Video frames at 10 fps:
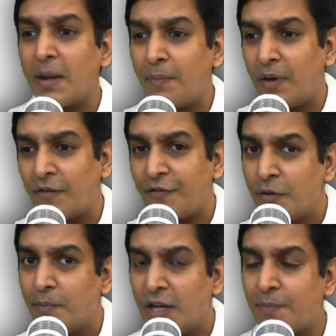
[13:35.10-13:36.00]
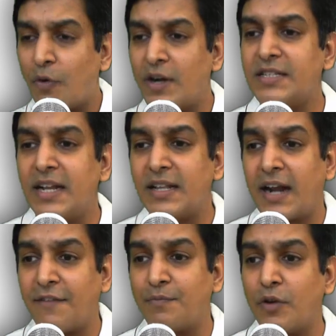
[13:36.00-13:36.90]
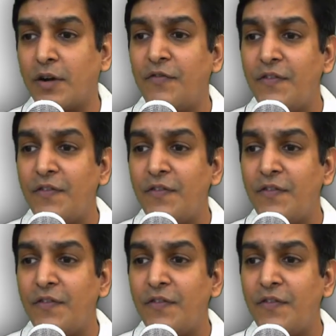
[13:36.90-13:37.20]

Look up a few bullet points there that I have put.